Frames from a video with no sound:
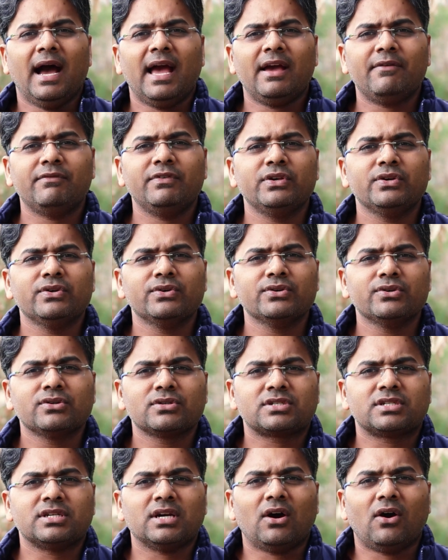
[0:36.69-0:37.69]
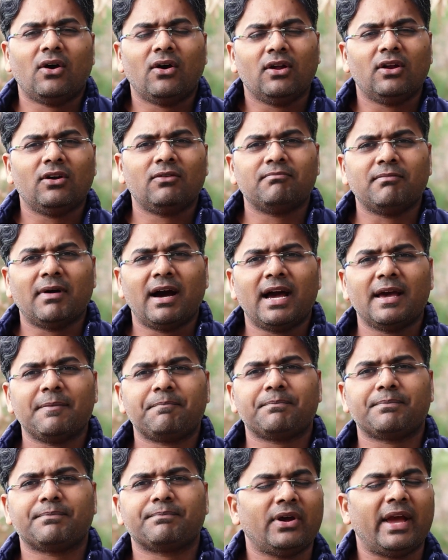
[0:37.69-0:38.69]
I have used all of my
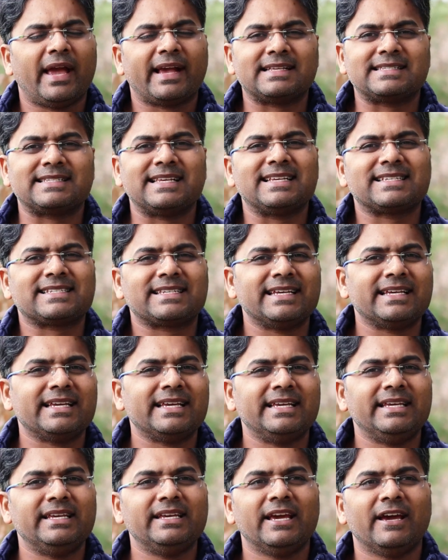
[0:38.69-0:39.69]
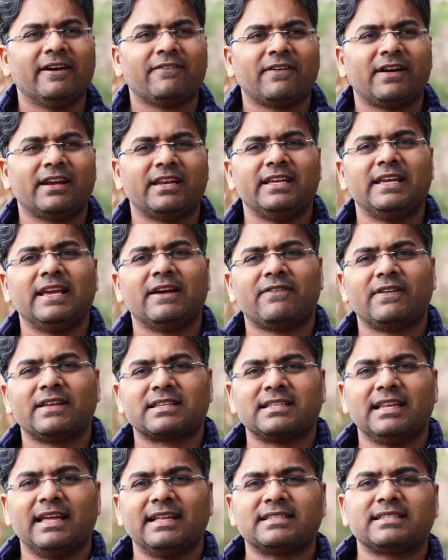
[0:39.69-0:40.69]
existing EF and
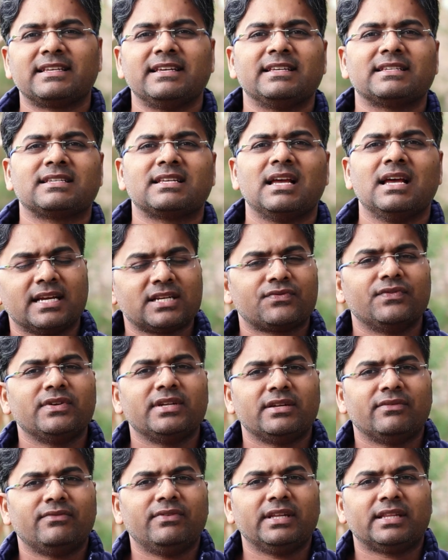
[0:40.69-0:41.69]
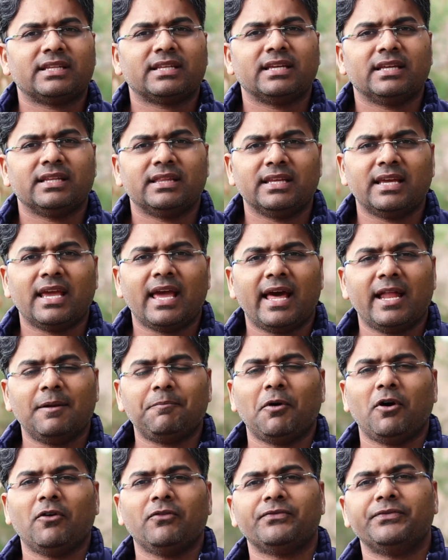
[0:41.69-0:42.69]
EFS lenses just with the
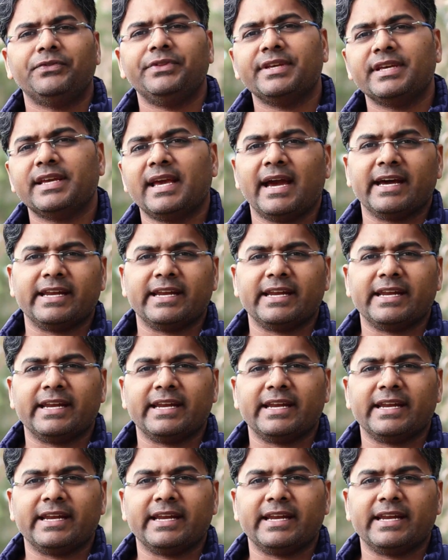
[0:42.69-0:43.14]
help of the